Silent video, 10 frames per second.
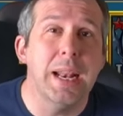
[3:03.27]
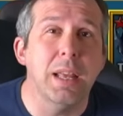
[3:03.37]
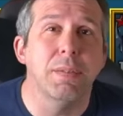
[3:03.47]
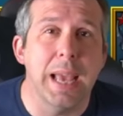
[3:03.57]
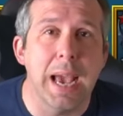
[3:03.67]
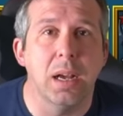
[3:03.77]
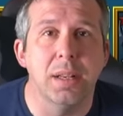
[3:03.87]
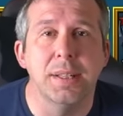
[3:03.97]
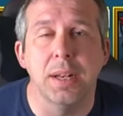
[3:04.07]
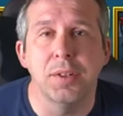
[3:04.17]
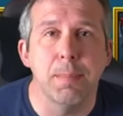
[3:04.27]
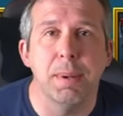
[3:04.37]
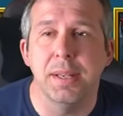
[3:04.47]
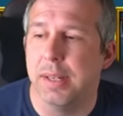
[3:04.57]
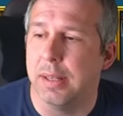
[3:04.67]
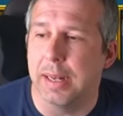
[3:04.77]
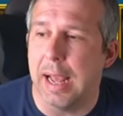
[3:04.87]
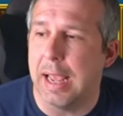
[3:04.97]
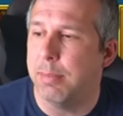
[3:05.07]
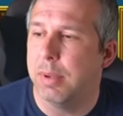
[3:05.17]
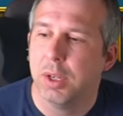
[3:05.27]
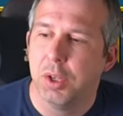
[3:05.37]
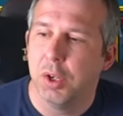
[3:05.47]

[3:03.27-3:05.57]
any of the ally attack champions in the game.